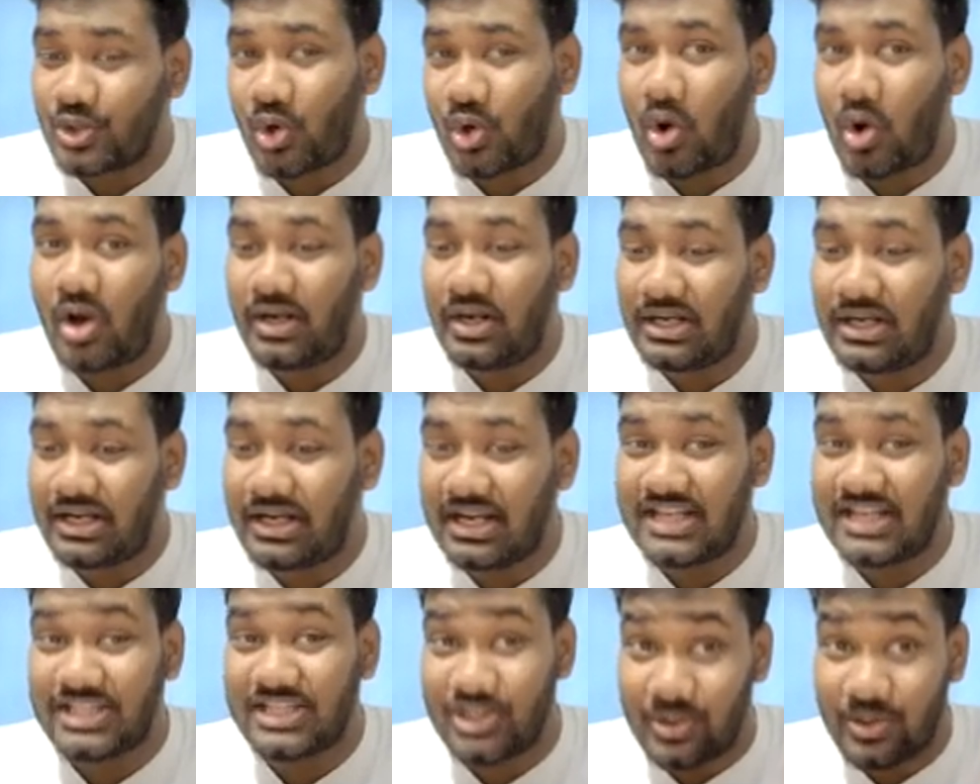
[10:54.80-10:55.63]
to quantity
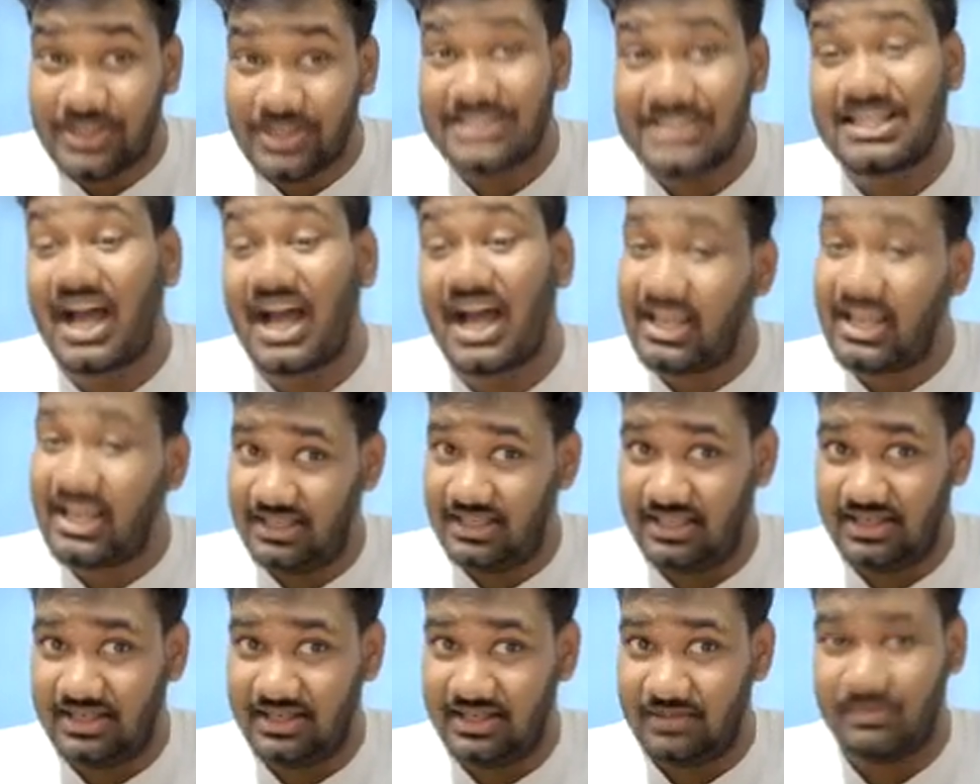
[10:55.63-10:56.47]
ratio is high.
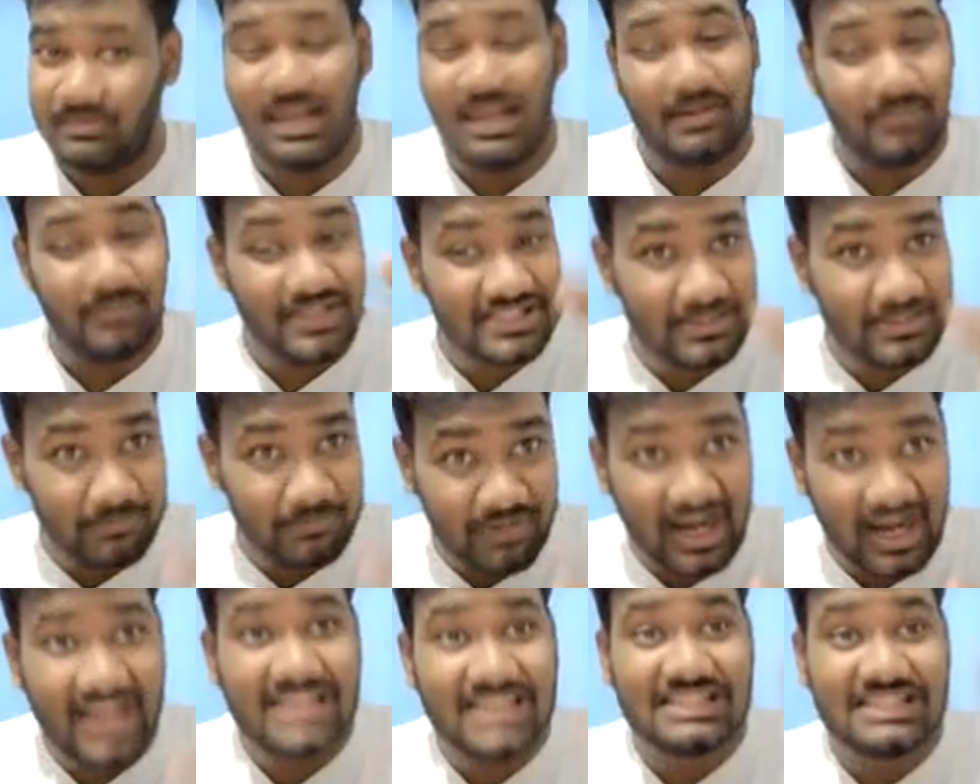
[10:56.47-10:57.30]
That means the
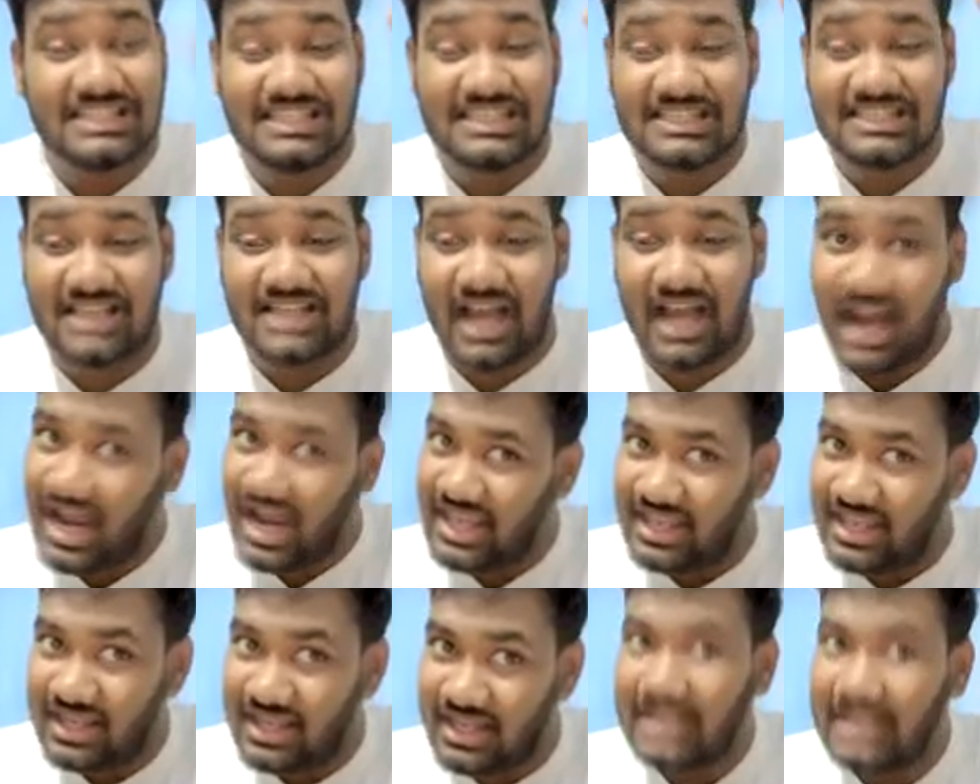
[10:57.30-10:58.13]
price is
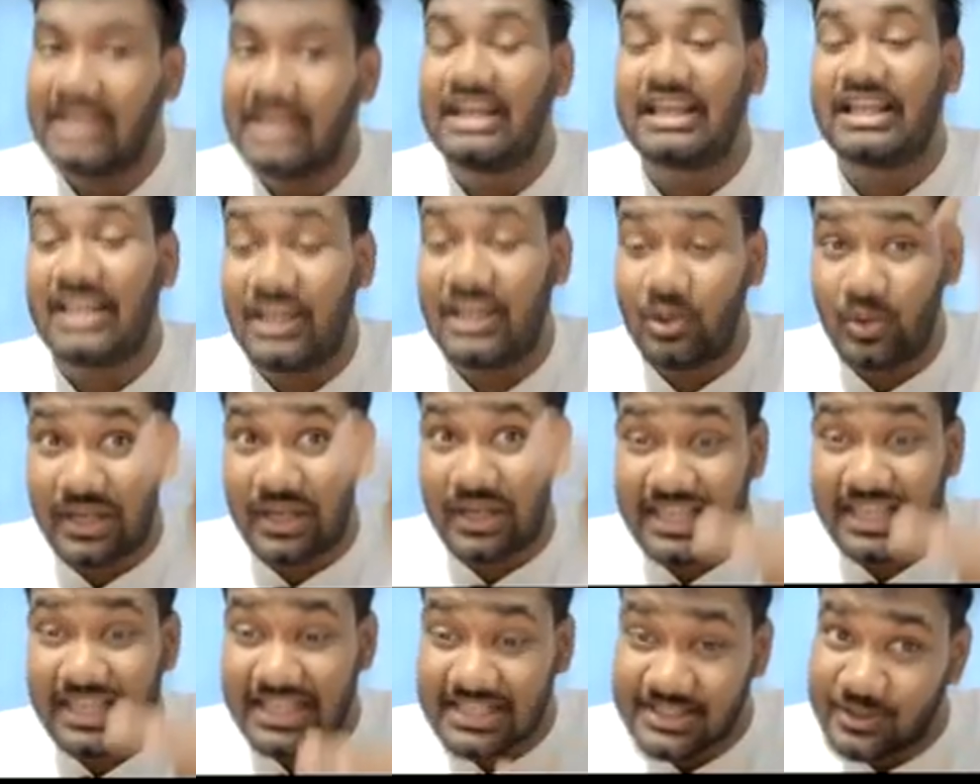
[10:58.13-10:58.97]
high,
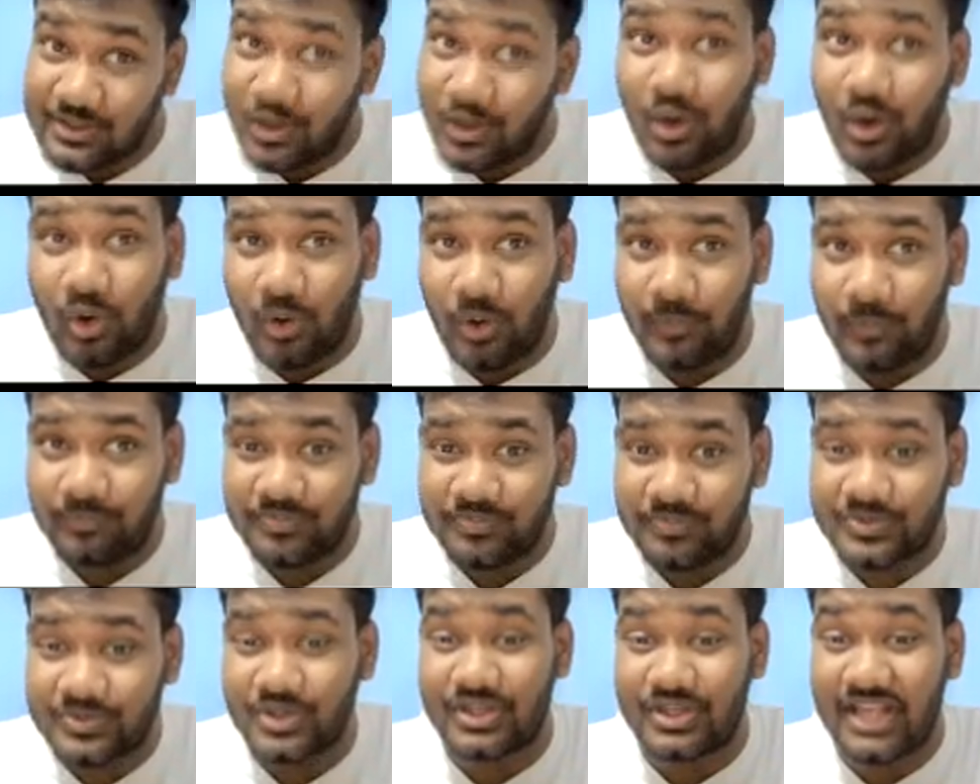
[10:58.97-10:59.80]
QD is low.
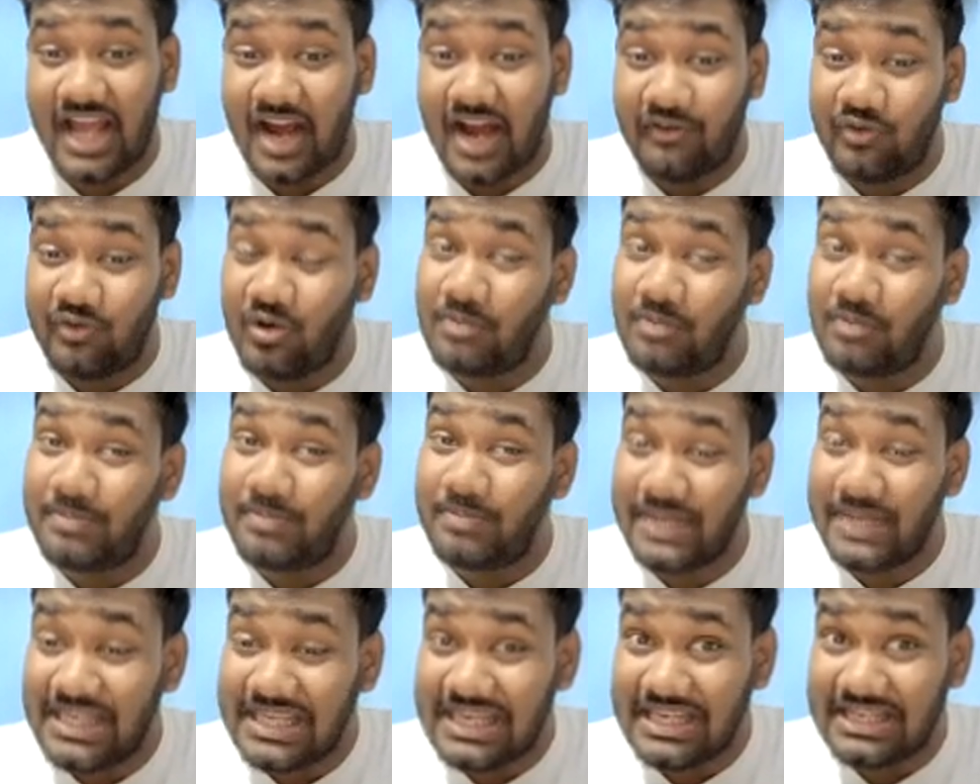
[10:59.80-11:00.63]
So therefore,
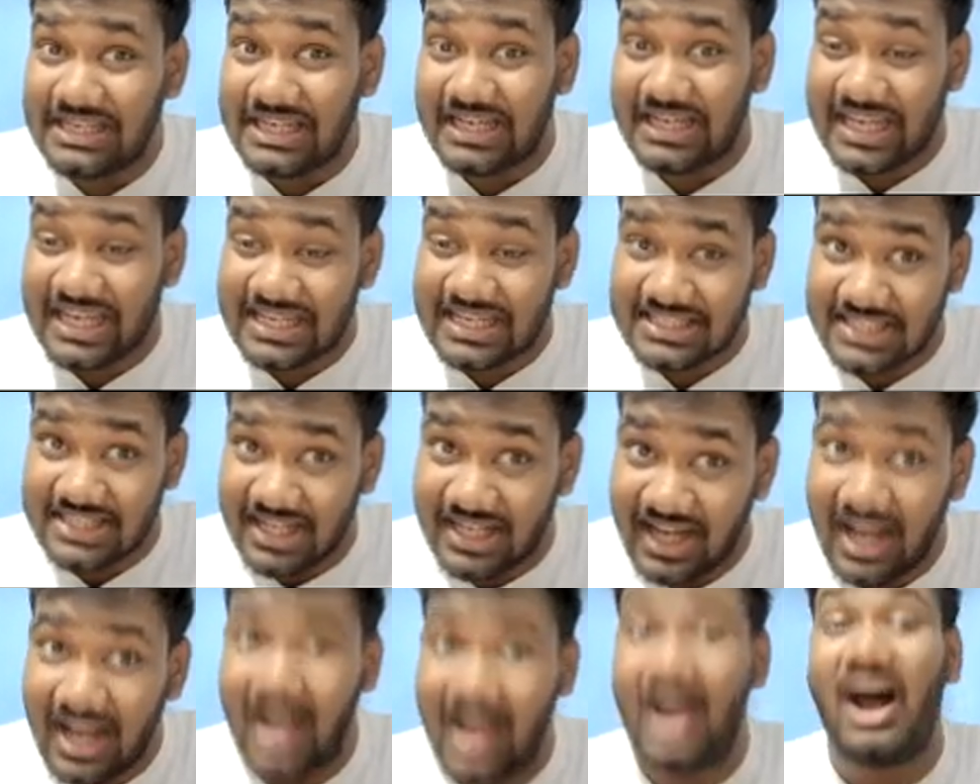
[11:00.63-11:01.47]
PED takes a
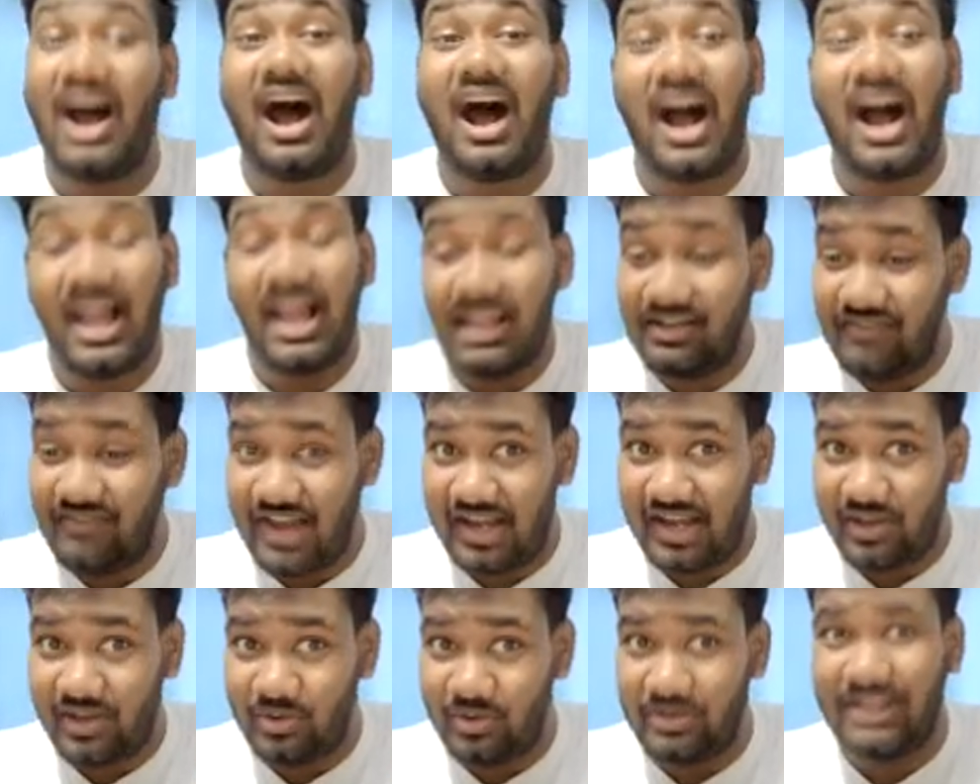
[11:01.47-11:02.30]
higher
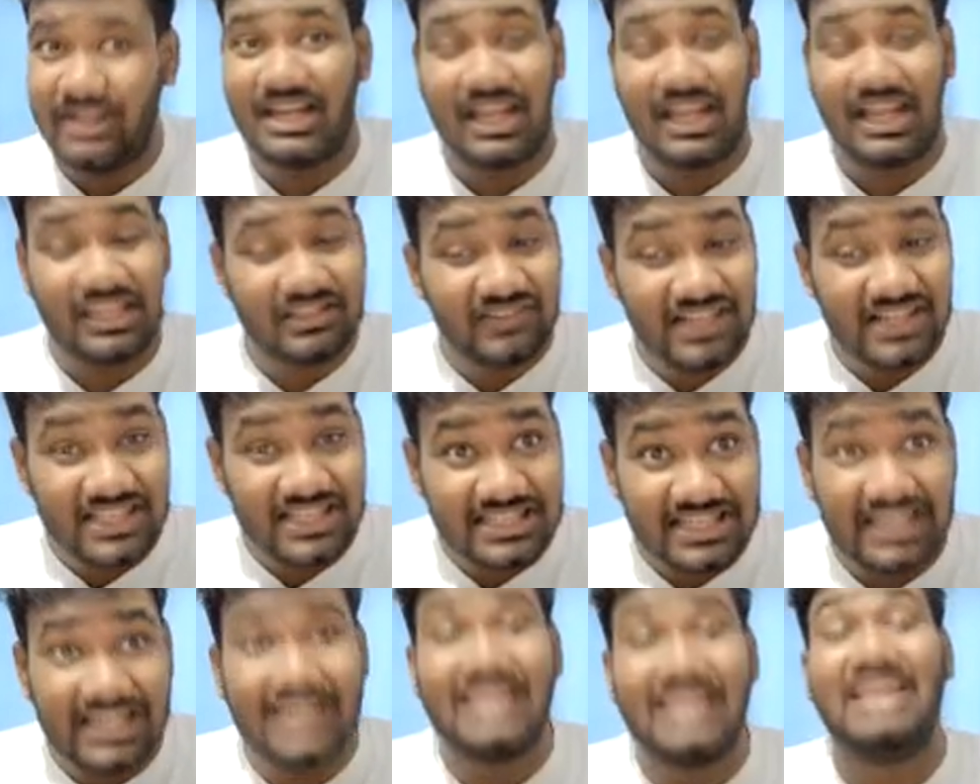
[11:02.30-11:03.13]
value. In other
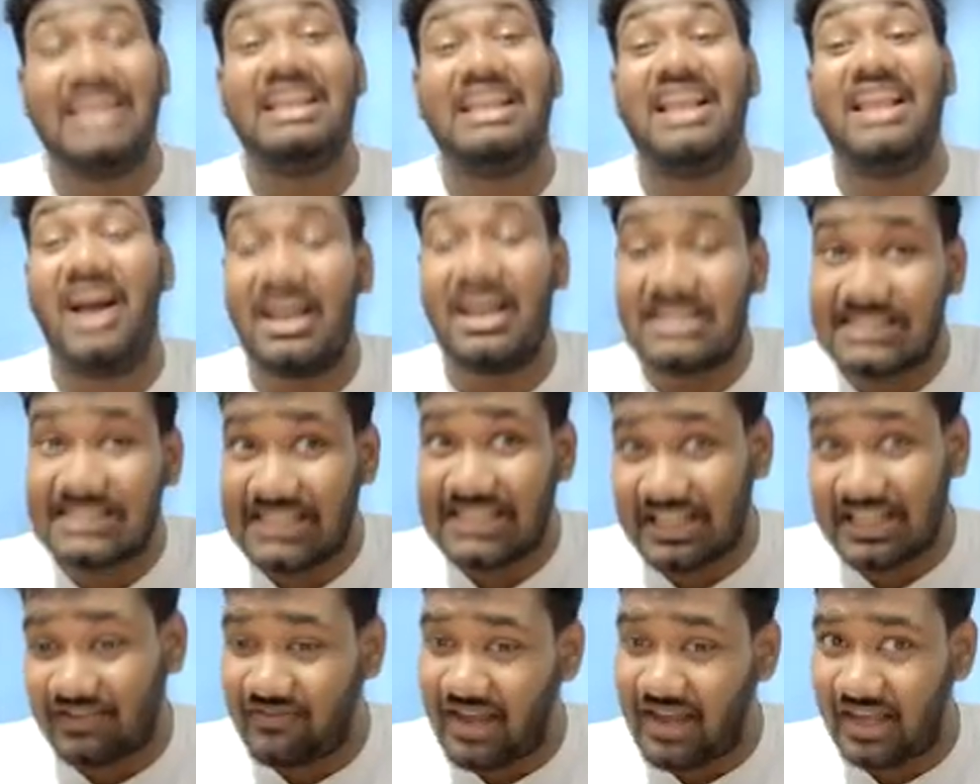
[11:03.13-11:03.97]
words, an
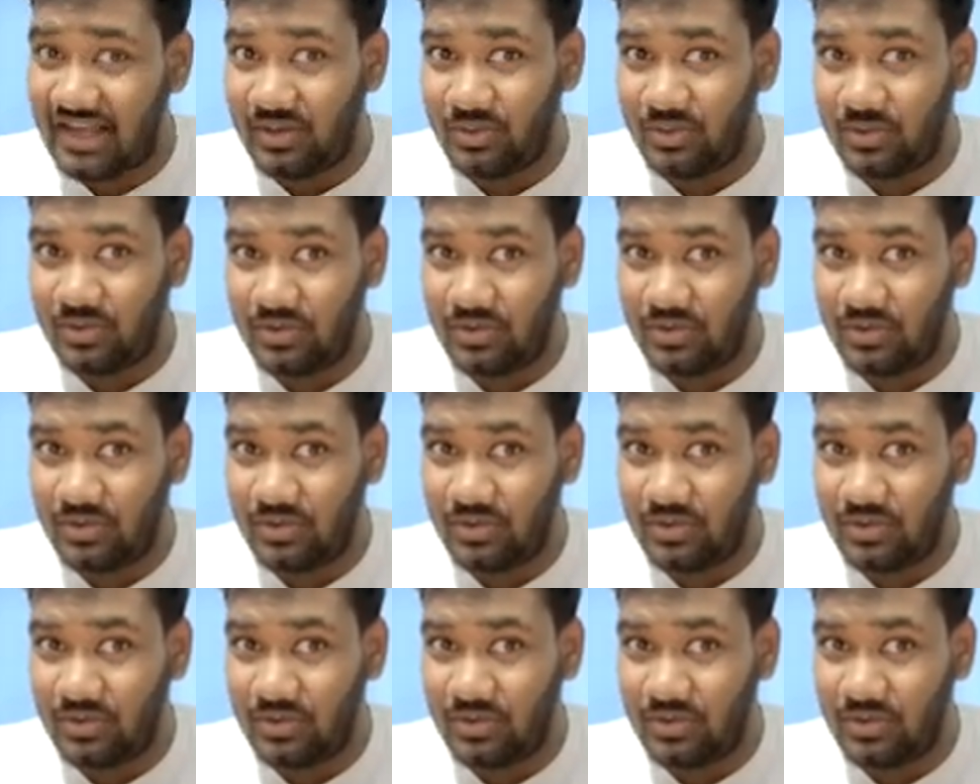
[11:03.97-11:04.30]
elastic value.